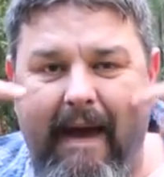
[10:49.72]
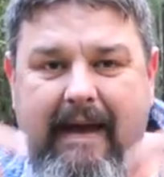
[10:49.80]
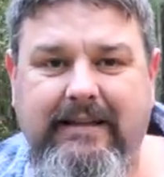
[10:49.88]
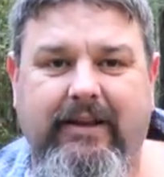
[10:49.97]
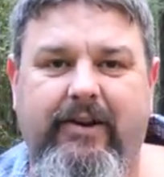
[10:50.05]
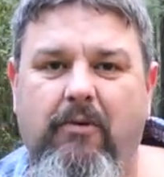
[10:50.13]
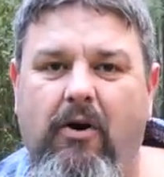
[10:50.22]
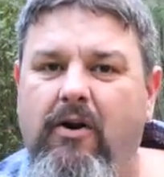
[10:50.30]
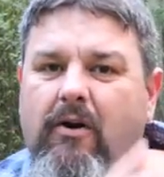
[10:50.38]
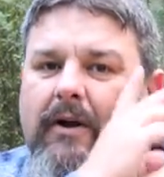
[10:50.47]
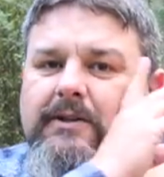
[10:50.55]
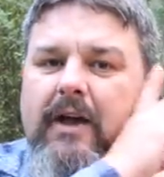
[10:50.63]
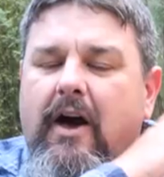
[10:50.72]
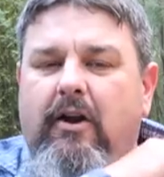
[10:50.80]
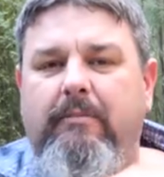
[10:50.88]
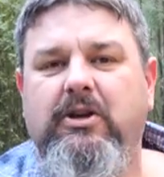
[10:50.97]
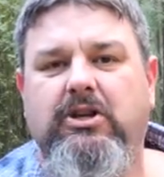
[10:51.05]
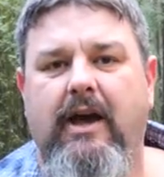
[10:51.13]
bags under my eyes,
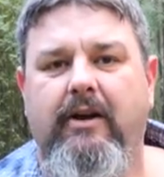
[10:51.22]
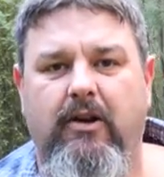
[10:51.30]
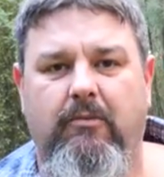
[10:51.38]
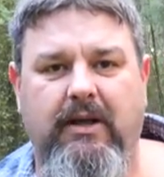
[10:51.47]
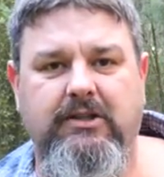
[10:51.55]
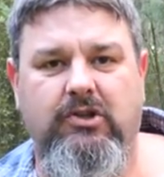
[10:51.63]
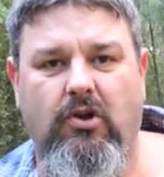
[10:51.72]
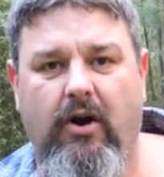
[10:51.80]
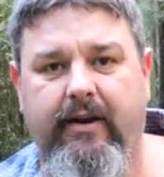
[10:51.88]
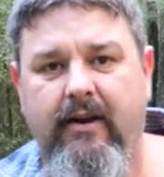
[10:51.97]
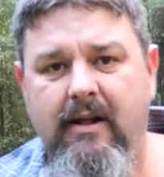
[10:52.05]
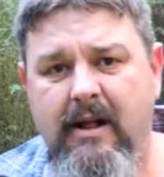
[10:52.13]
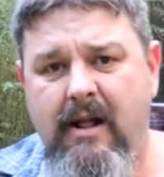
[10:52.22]
and I'd be shaded on one side.